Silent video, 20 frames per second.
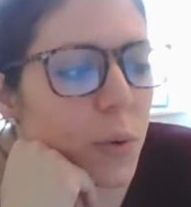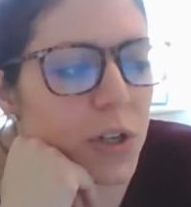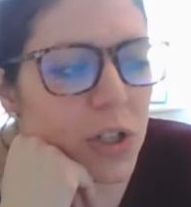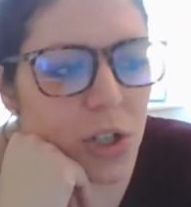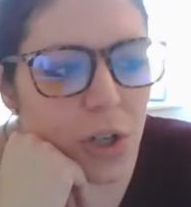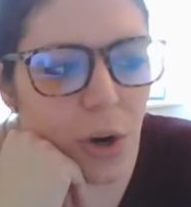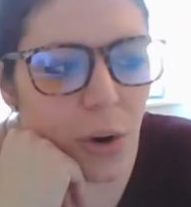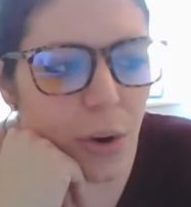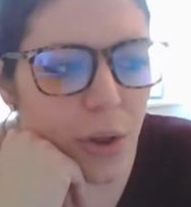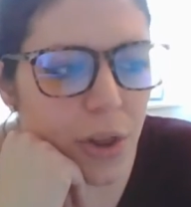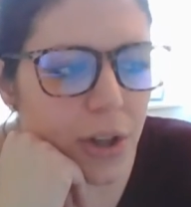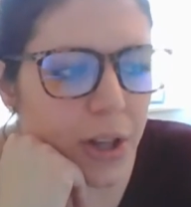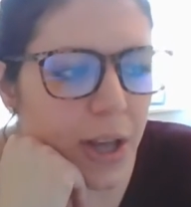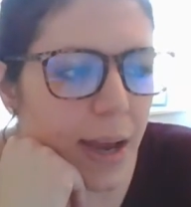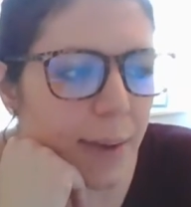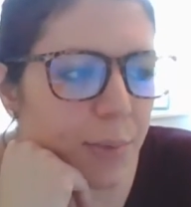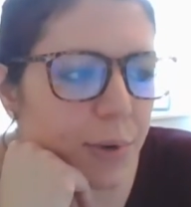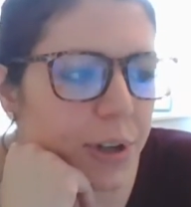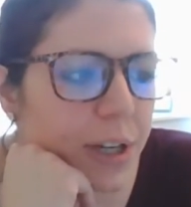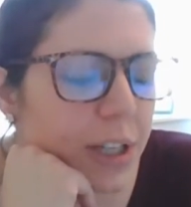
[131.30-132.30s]
We should go to the
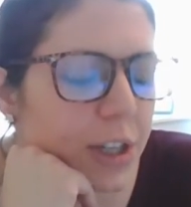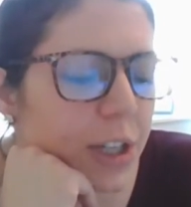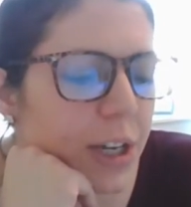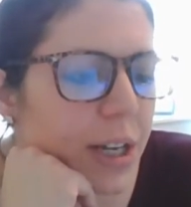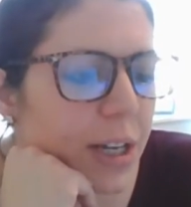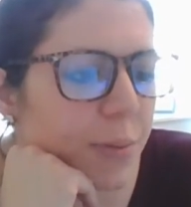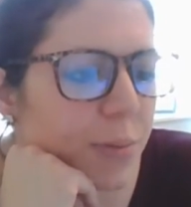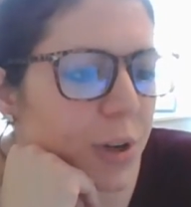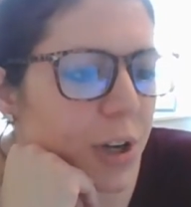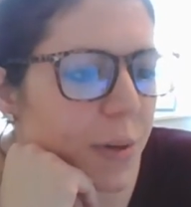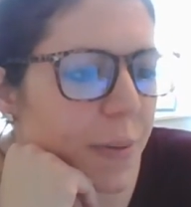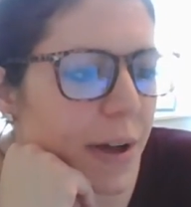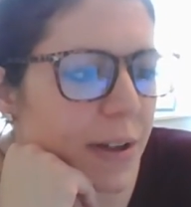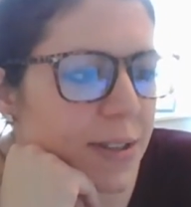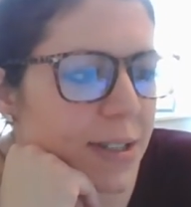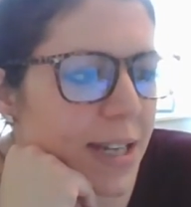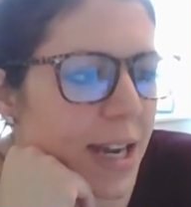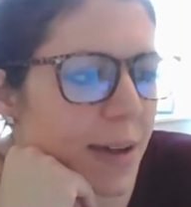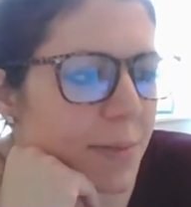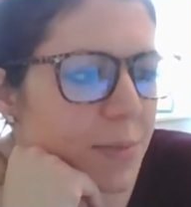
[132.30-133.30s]
library and look at a book about
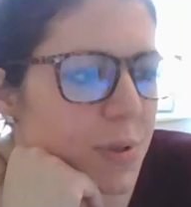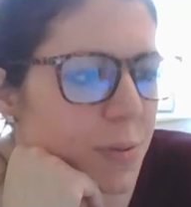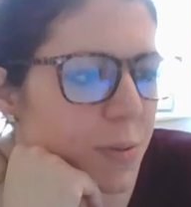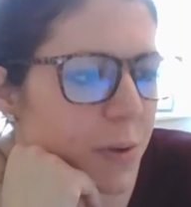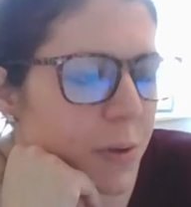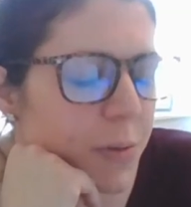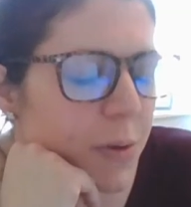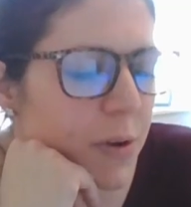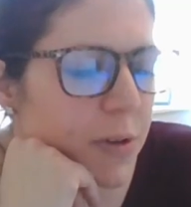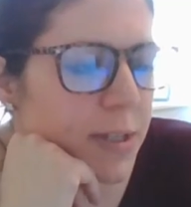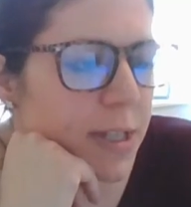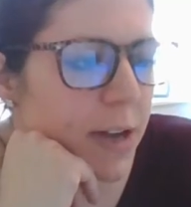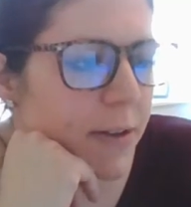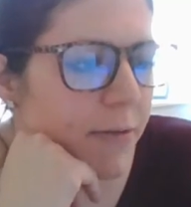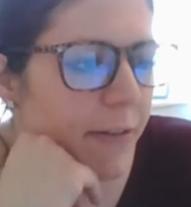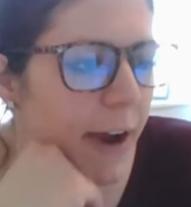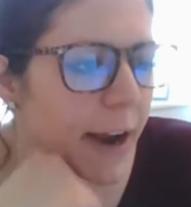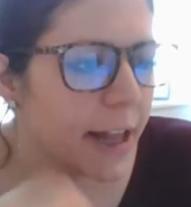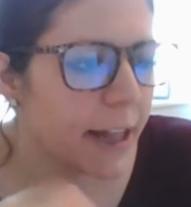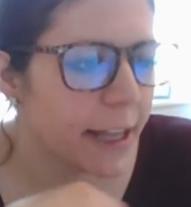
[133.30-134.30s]
stamps, Ruth Rose said
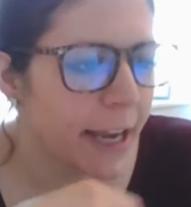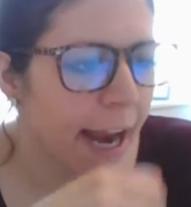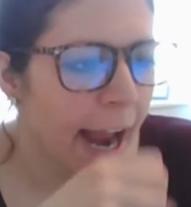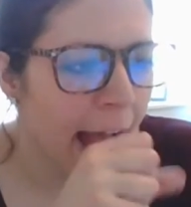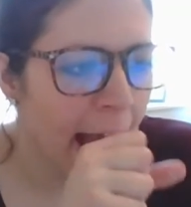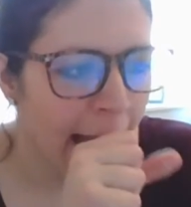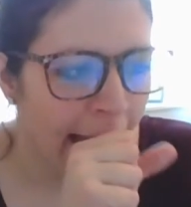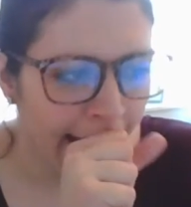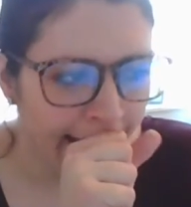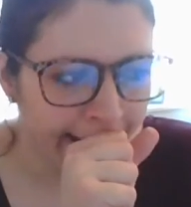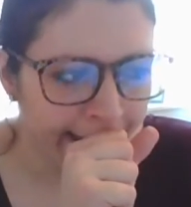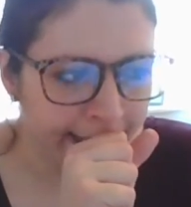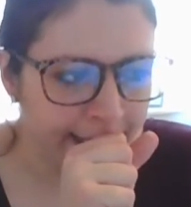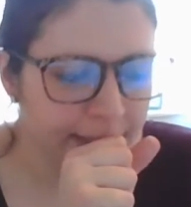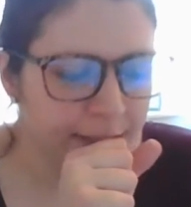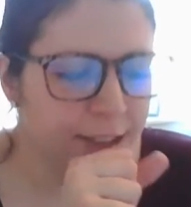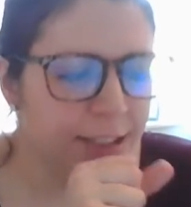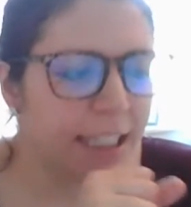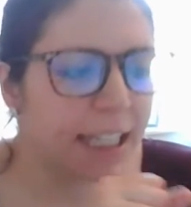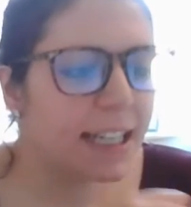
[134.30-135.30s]
finally.
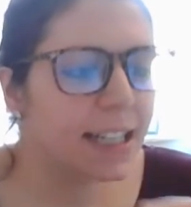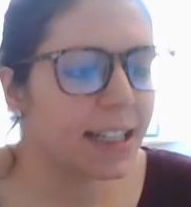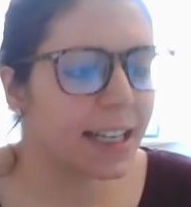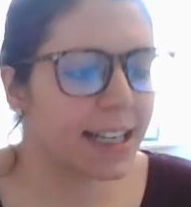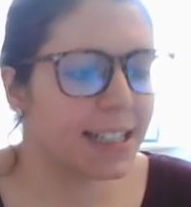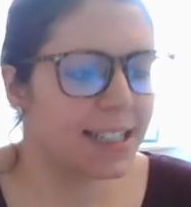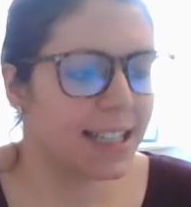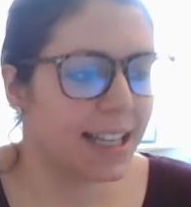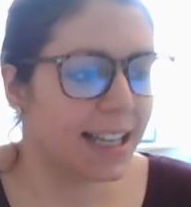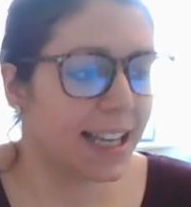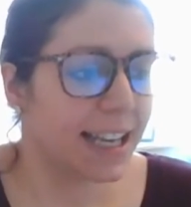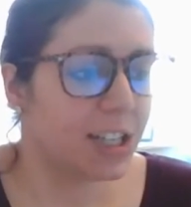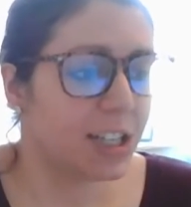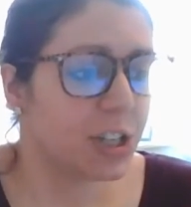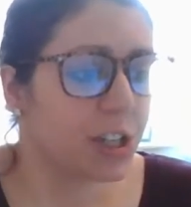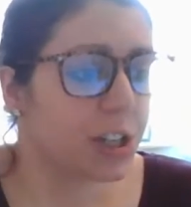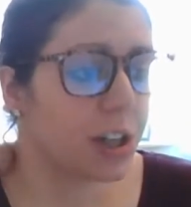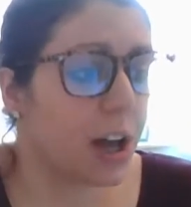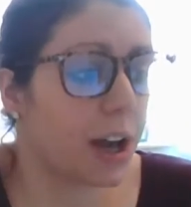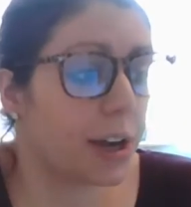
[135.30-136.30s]
Dink glanced at the
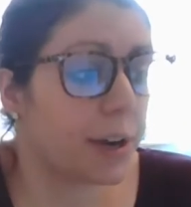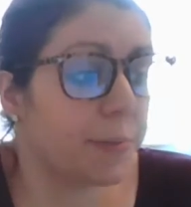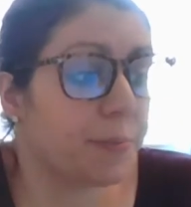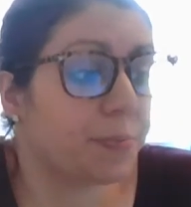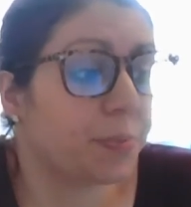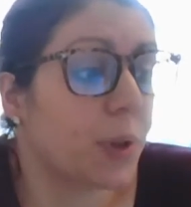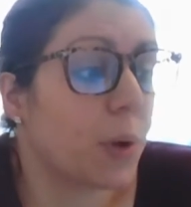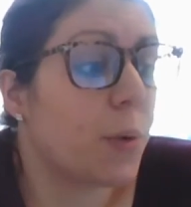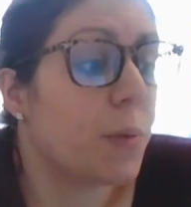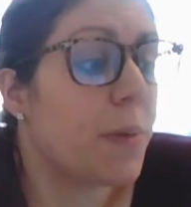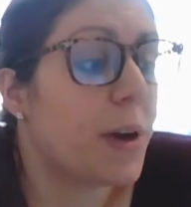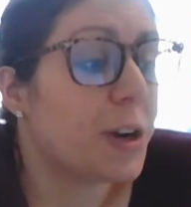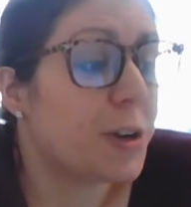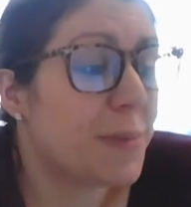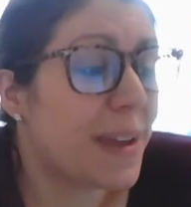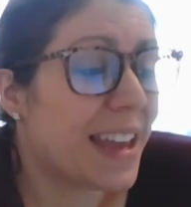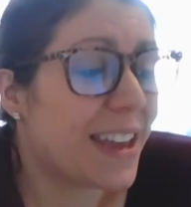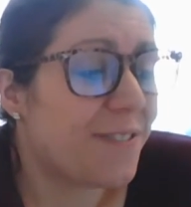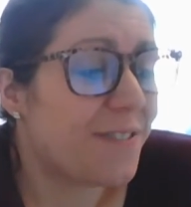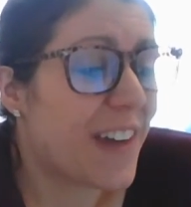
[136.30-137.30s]
kitchen clock. We better
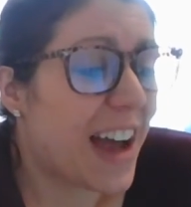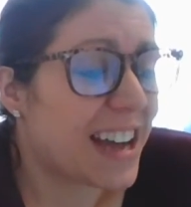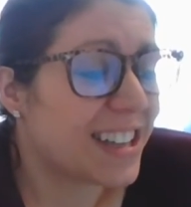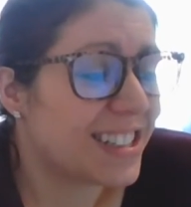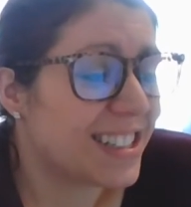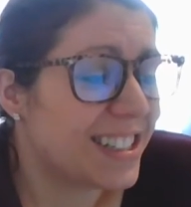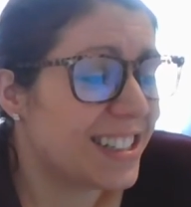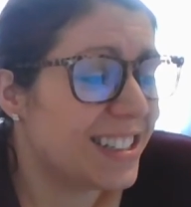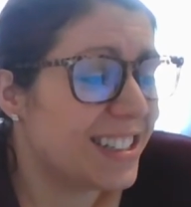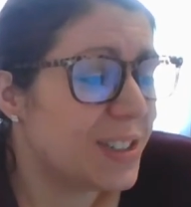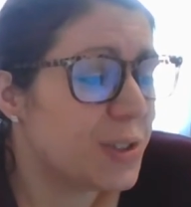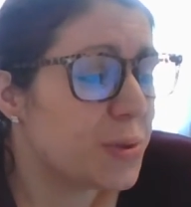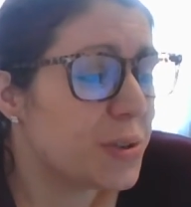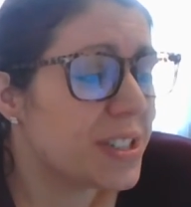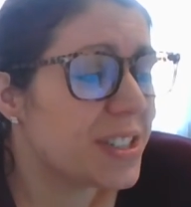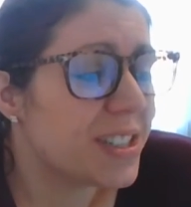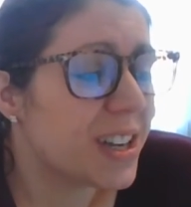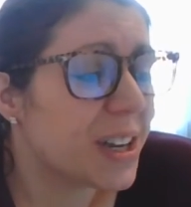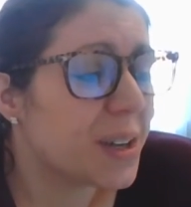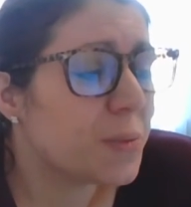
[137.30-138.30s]
make it fast.
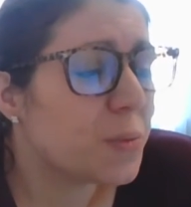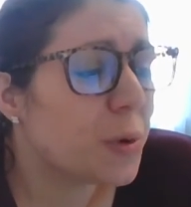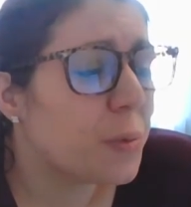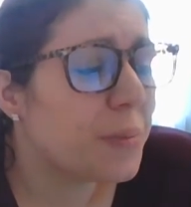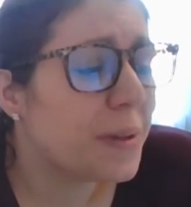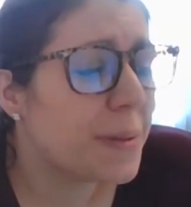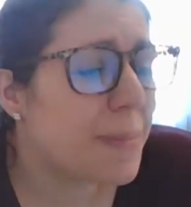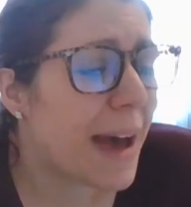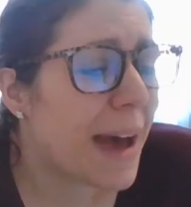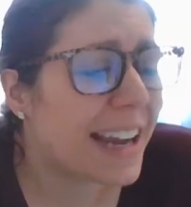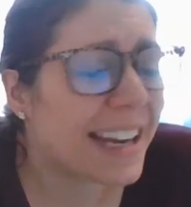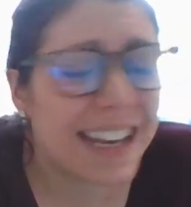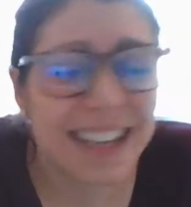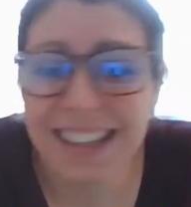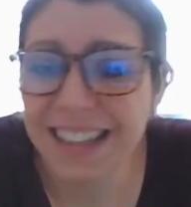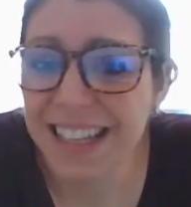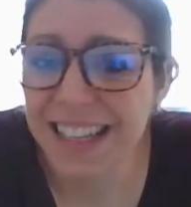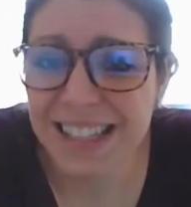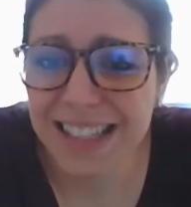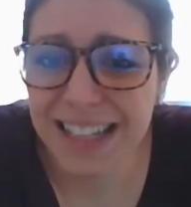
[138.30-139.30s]
Doris Duncan will be back
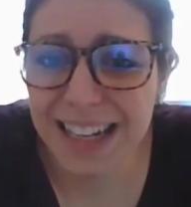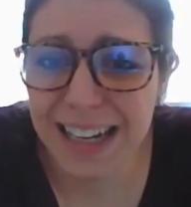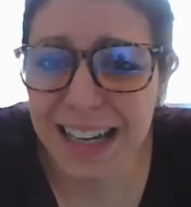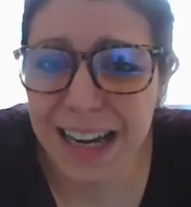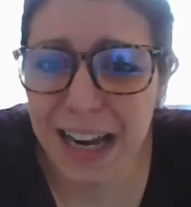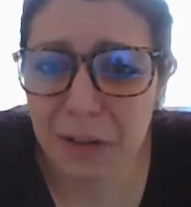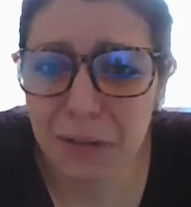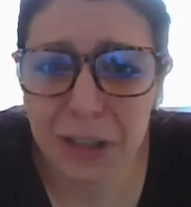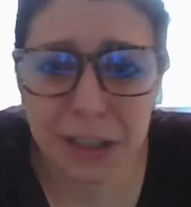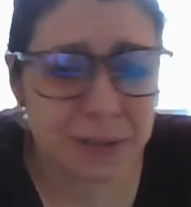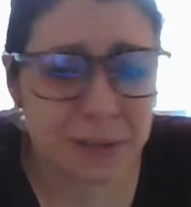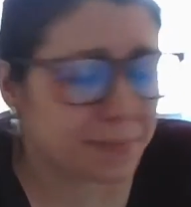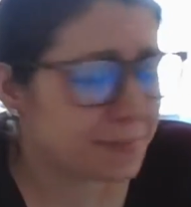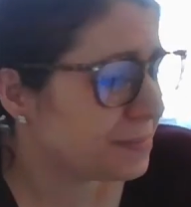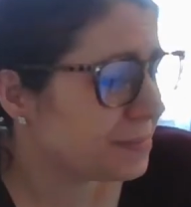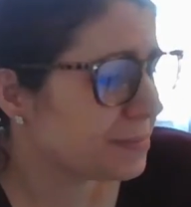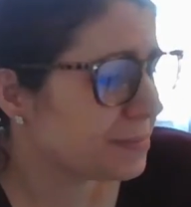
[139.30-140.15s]
in less than an hour.